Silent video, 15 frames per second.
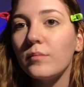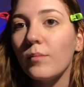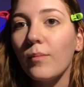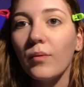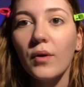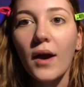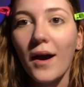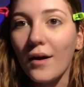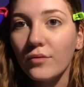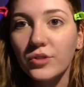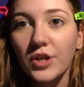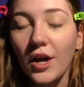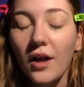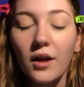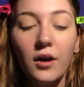brow
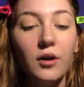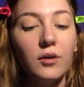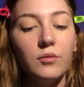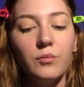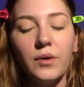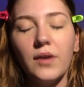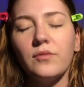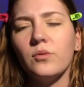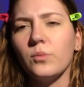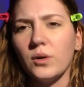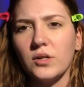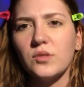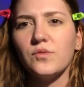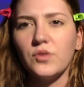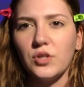gel, whatever
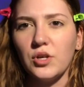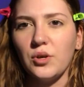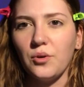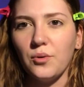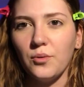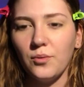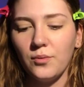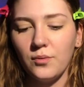works for you.